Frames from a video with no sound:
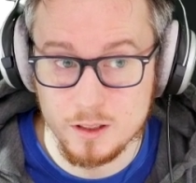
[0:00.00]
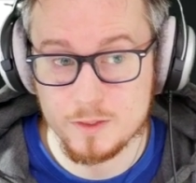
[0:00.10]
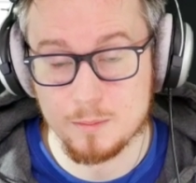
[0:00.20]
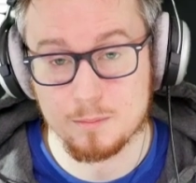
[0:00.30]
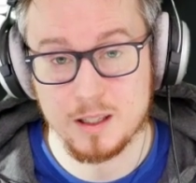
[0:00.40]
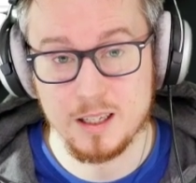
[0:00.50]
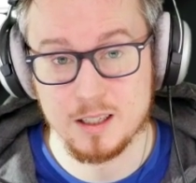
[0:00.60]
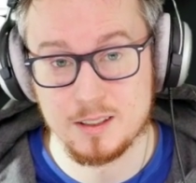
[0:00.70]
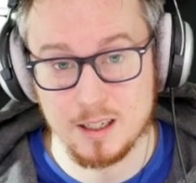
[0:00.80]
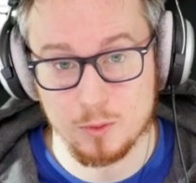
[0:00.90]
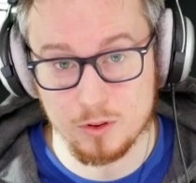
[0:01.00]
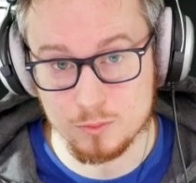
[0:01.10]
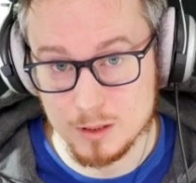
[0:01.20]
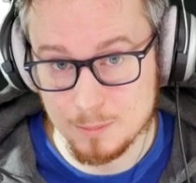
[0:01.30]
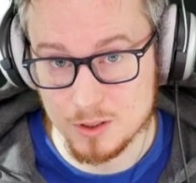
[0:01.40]
If I'm playing a deck with
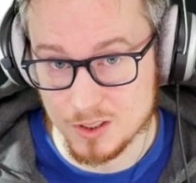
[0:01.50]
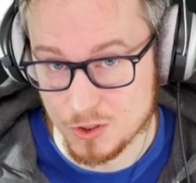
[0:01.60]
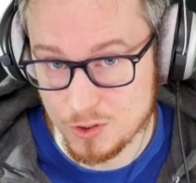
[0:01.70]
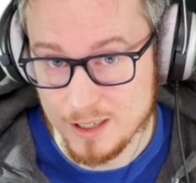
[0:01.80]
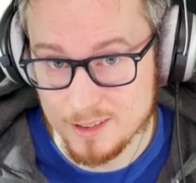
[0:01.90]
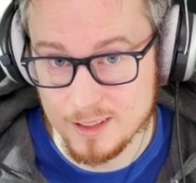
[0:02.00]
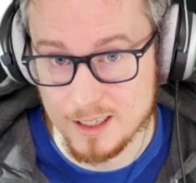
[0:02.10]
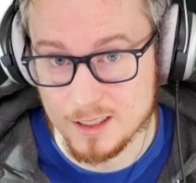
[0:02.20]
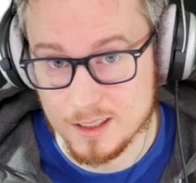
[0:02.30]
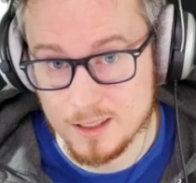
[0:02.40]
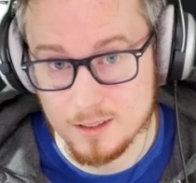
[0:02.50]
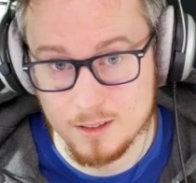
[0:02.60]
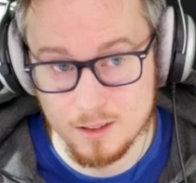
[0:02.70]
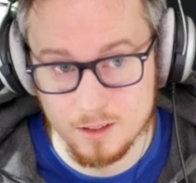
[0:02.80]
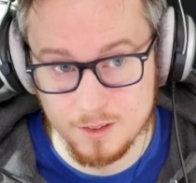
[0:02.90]
Reaper and Strength Gain in it,
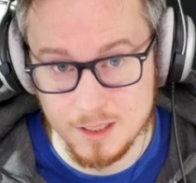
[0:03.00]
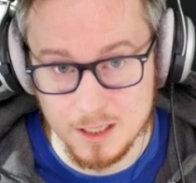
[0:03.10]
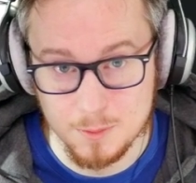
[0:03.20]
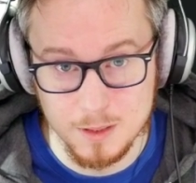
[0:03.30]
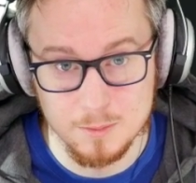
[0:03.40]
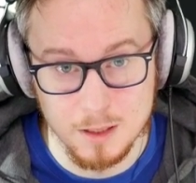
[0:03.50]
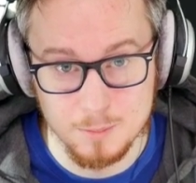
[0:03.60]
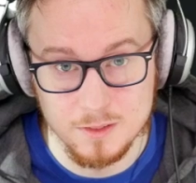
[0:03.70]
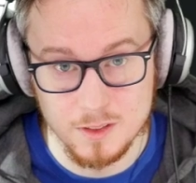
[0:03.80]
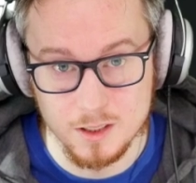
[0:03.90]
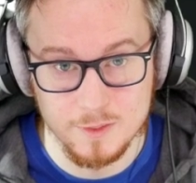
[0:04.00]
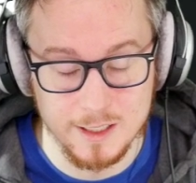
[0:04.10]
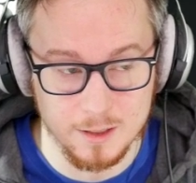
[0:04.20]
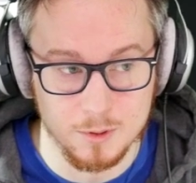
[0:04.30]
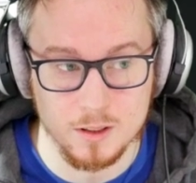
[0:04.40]
the HP may be very
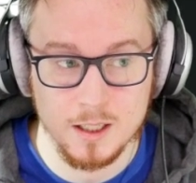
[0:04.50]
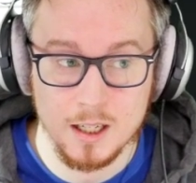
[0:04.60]
valuable.